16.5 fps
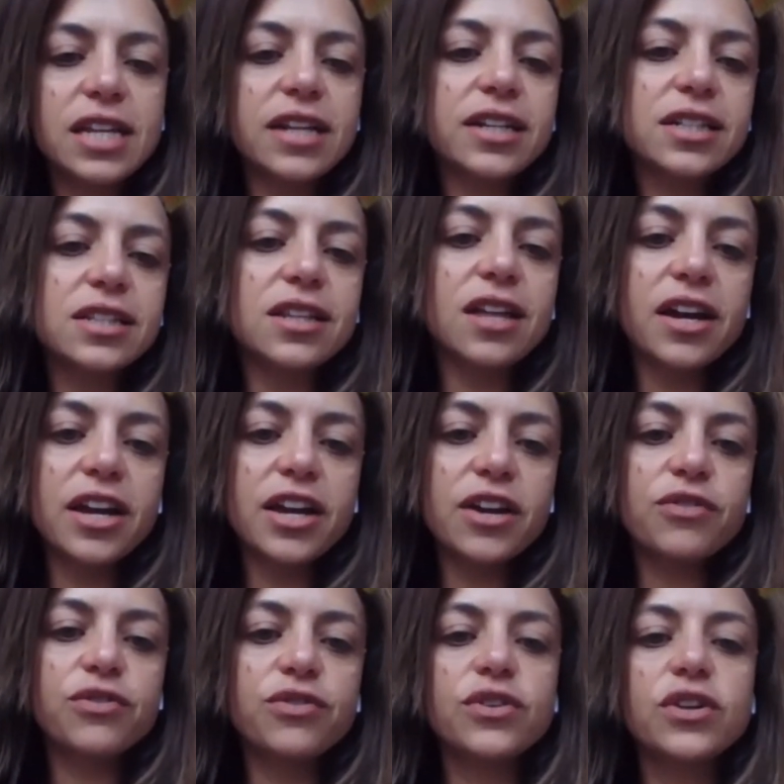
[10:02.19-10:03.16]
Aesthetic
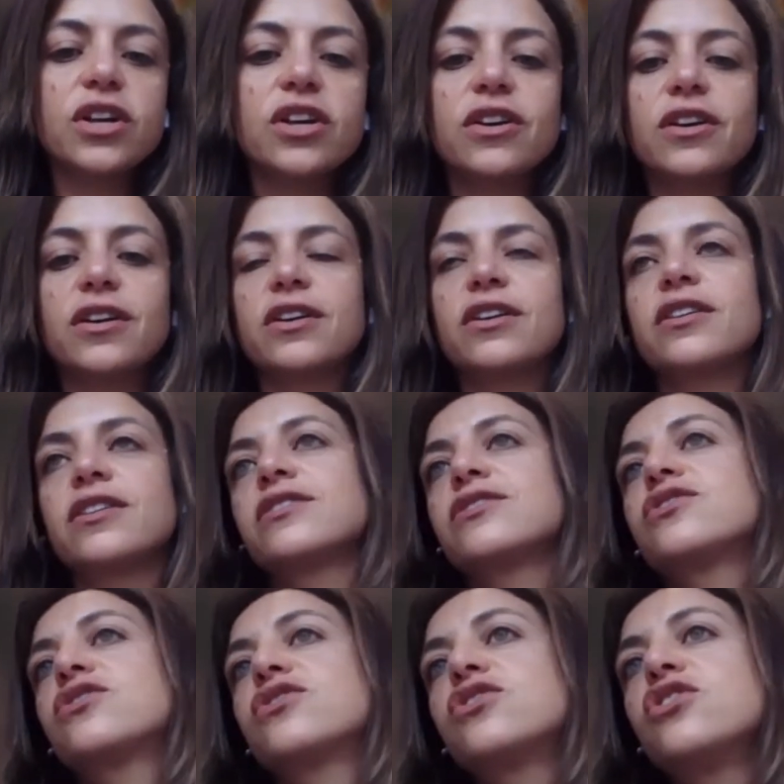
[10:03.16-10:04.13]
life,
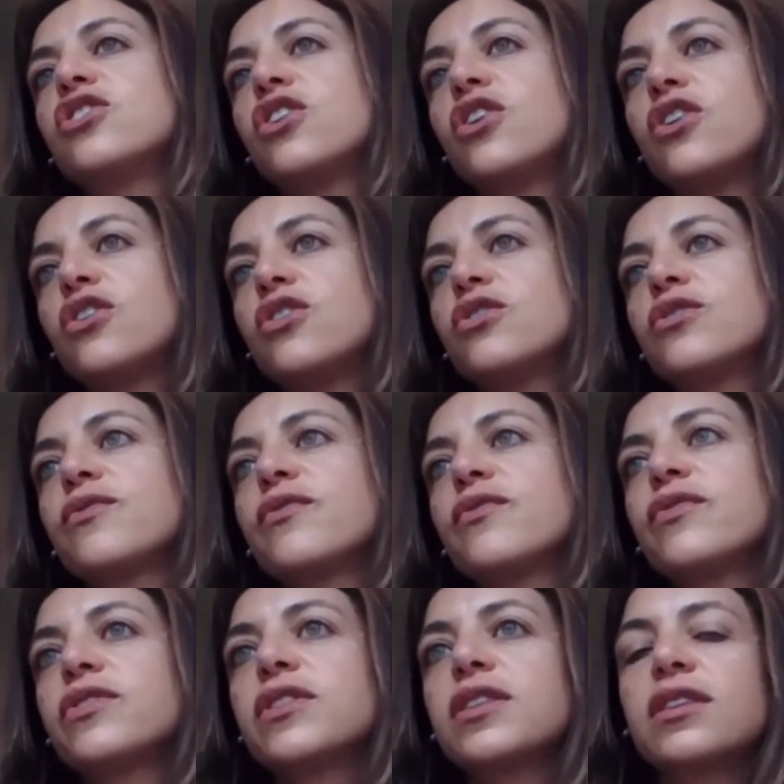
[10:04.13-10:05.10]
you
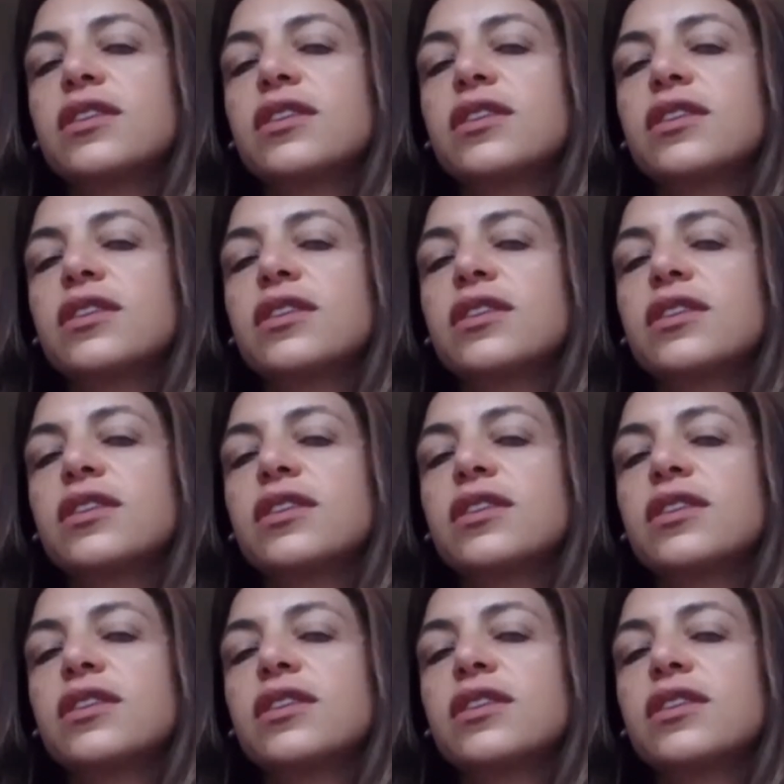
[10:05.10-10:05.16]
know,